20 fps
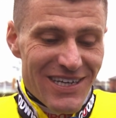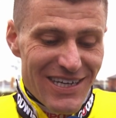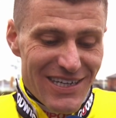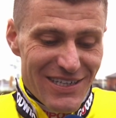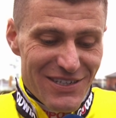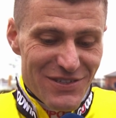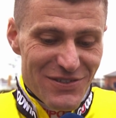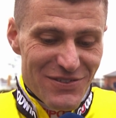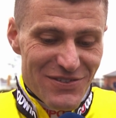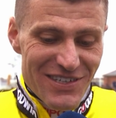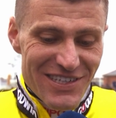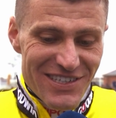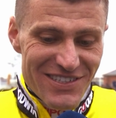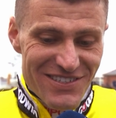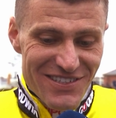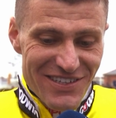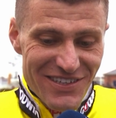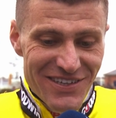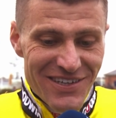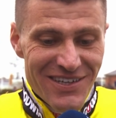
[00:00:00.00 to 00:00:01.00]
had other
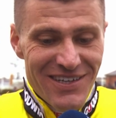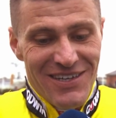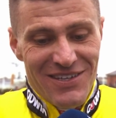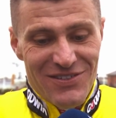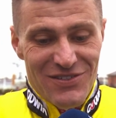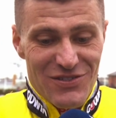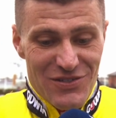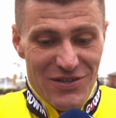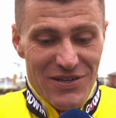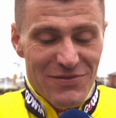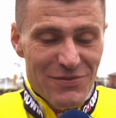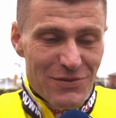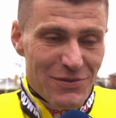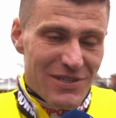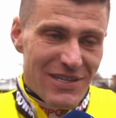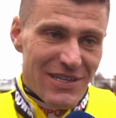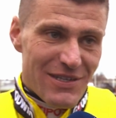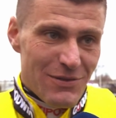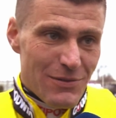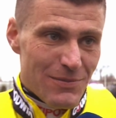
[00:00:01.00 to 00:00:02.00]
rides, so just grateful
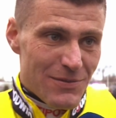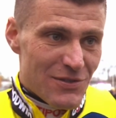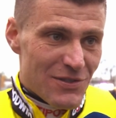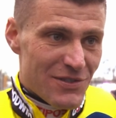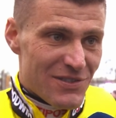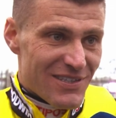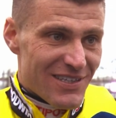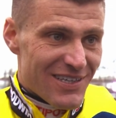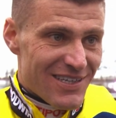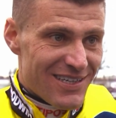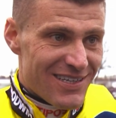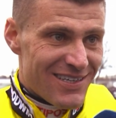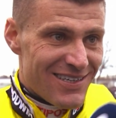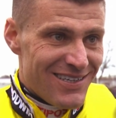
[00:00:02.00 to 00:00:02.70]
to get the opportunity.